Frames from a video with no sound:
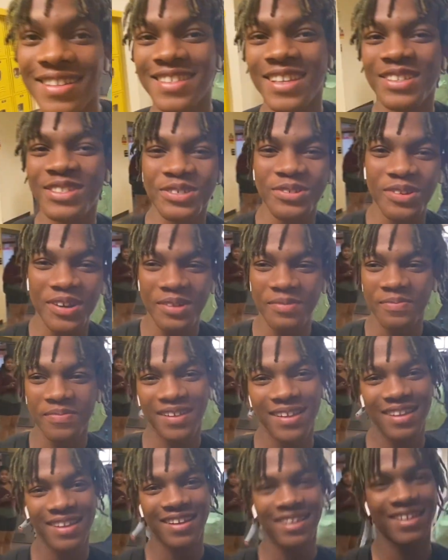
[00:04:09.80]
How did I
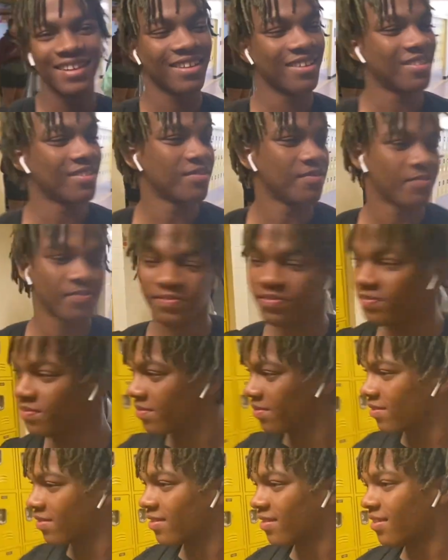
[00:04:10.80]
set you up? And we got
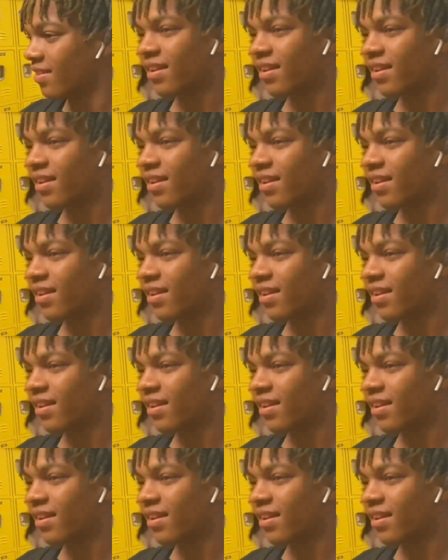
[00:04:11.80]
Janaya,